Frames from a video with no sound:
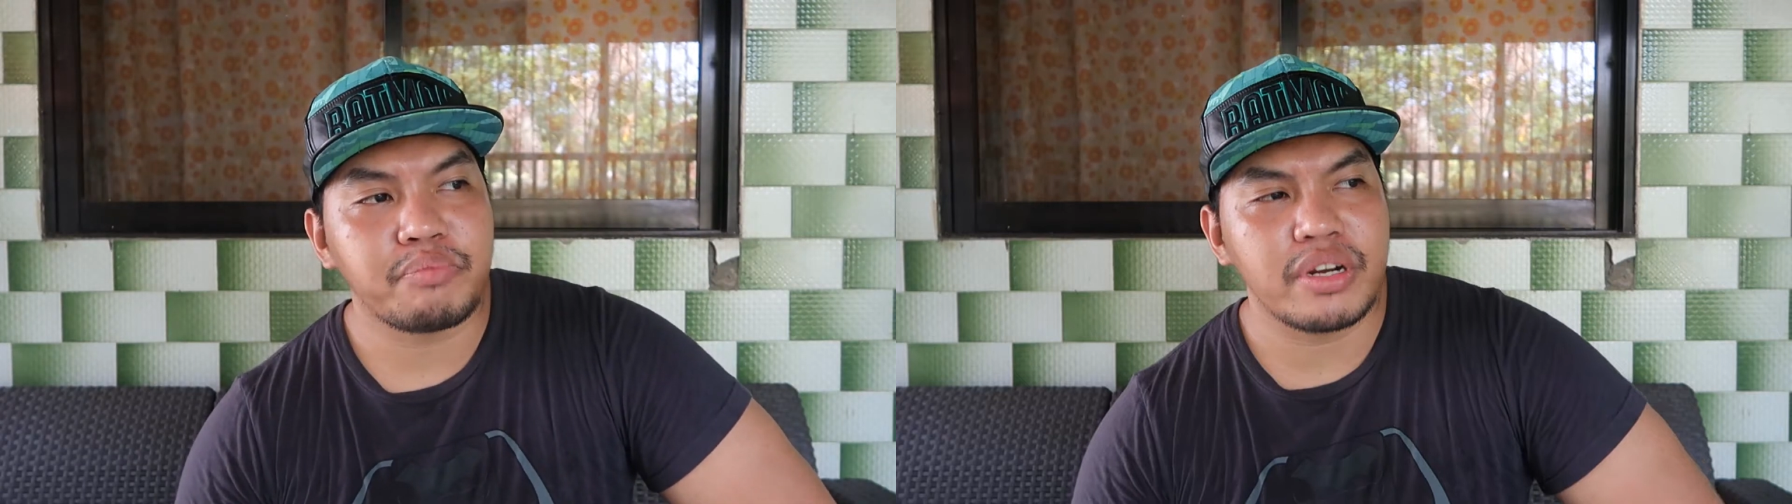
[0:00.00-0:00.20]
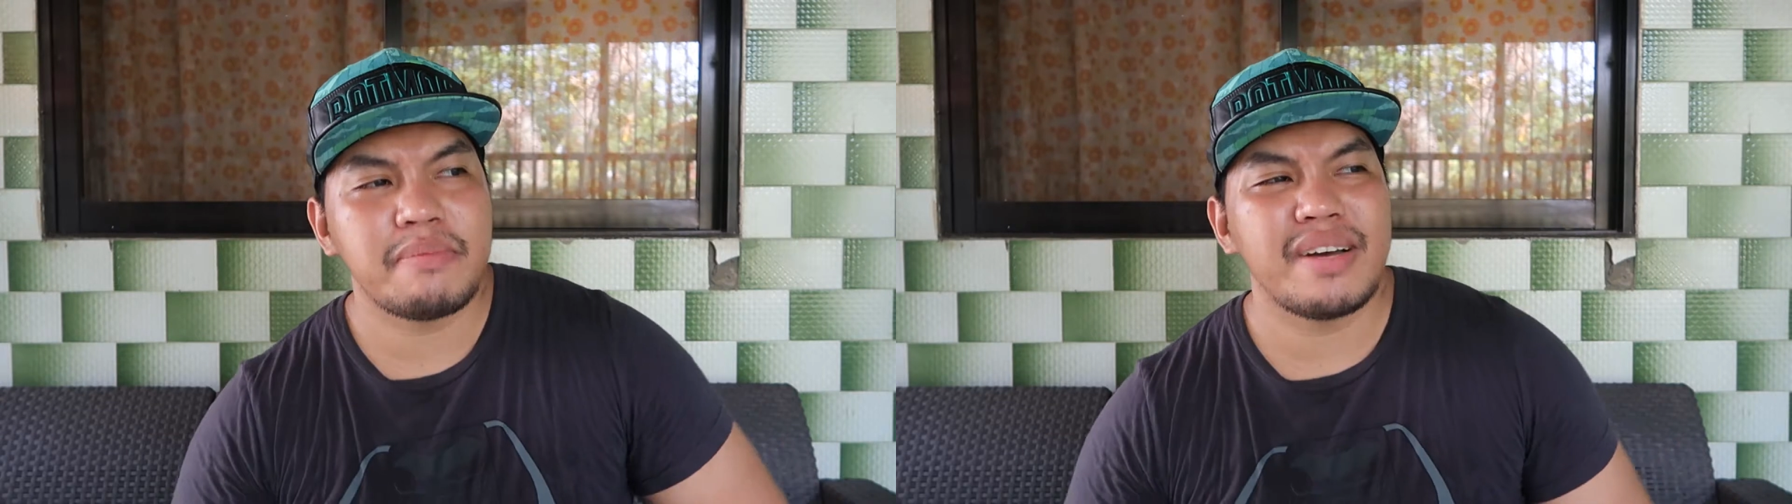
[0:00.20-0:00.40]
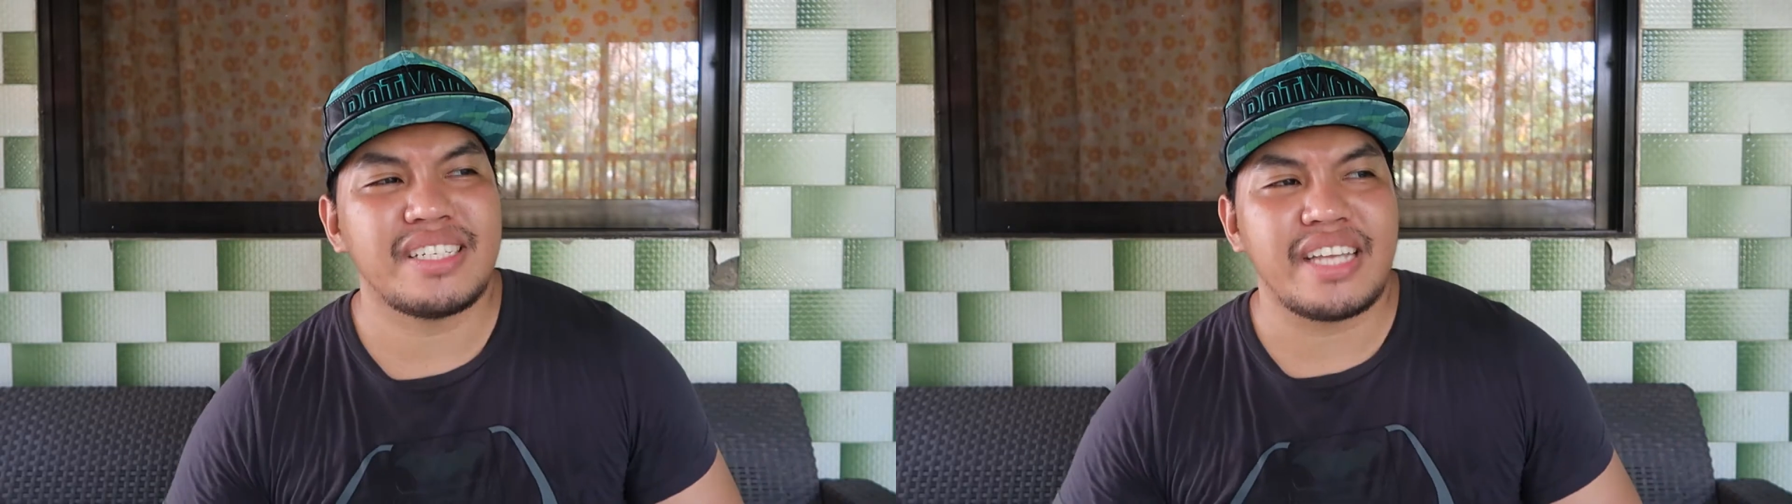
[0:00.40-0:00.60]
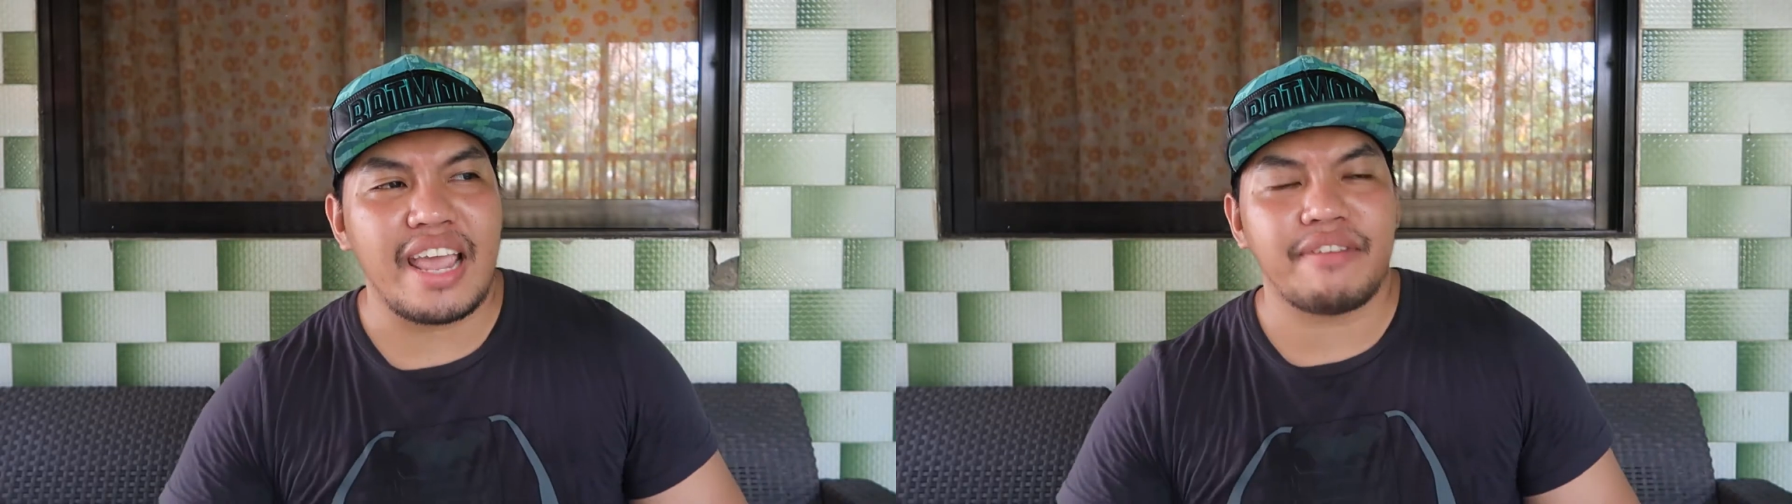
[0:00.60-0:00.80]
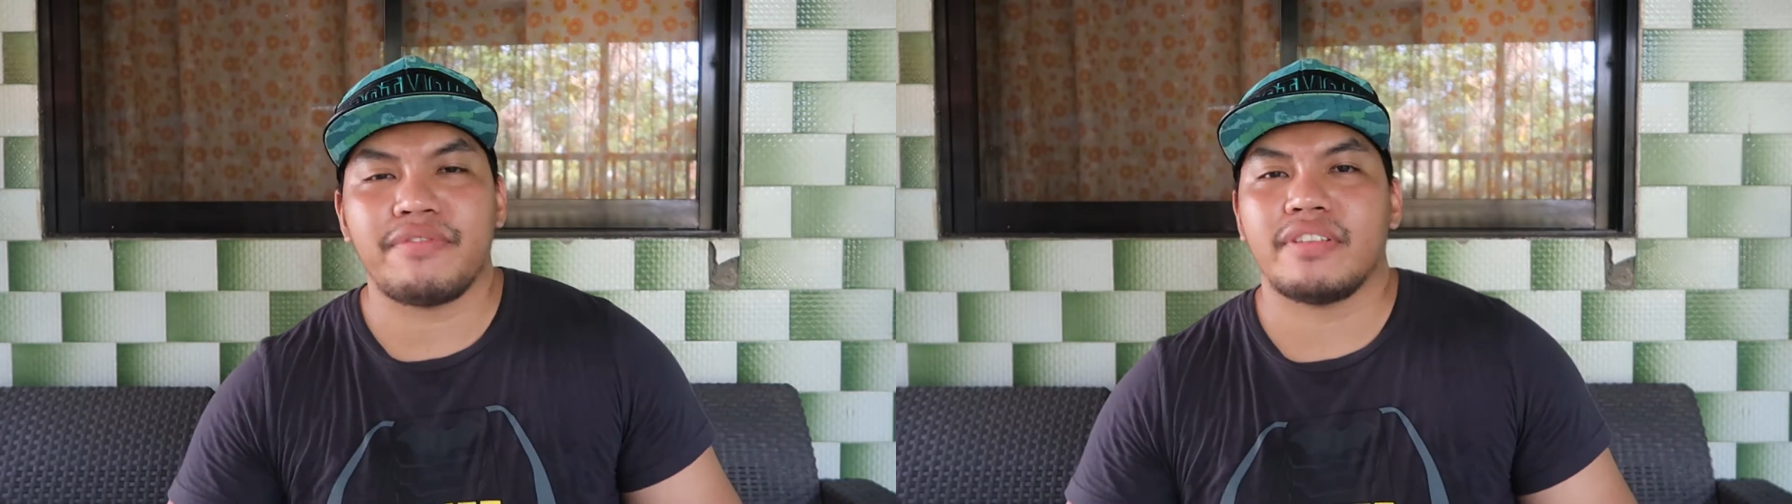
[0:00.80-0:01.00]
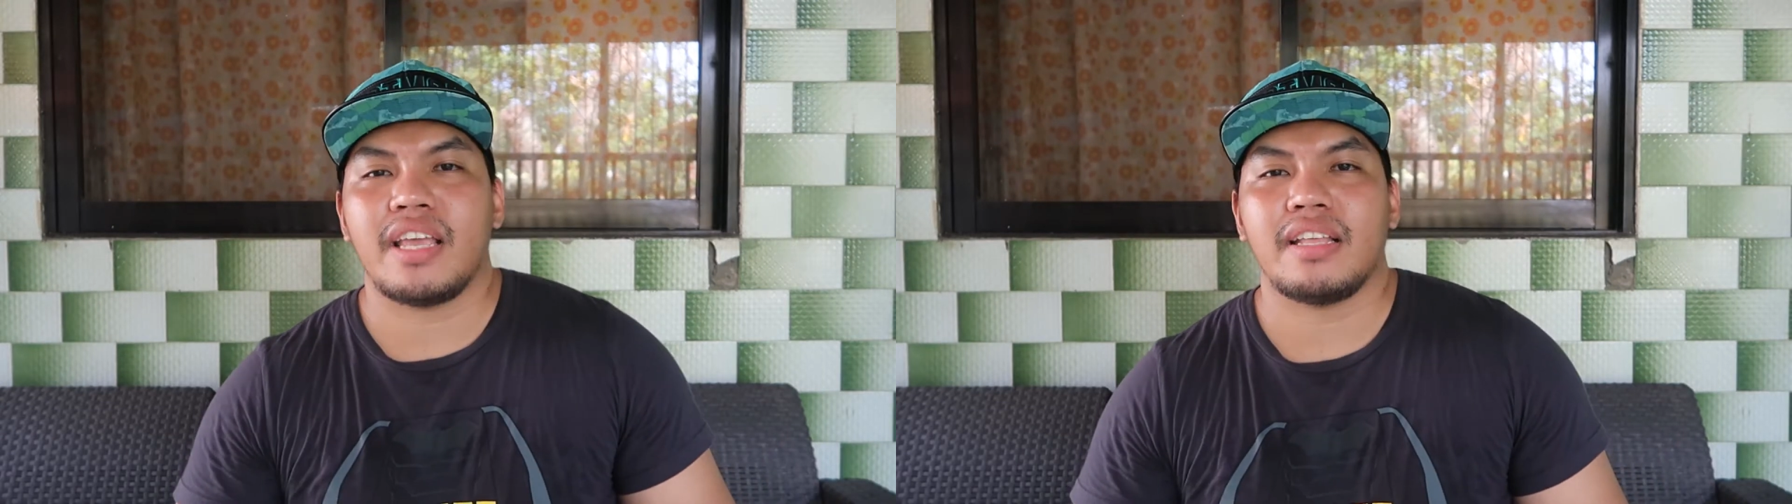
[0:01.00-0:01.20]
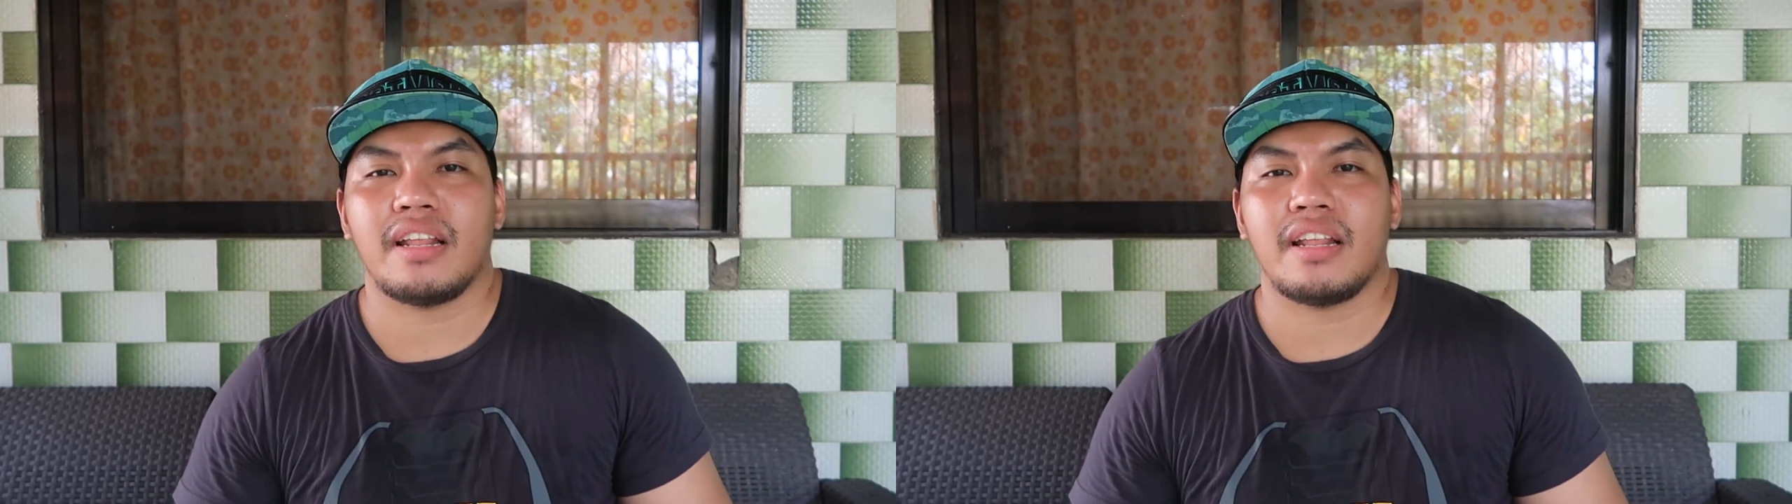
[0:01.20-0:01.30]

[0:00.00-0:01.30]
pretty much everything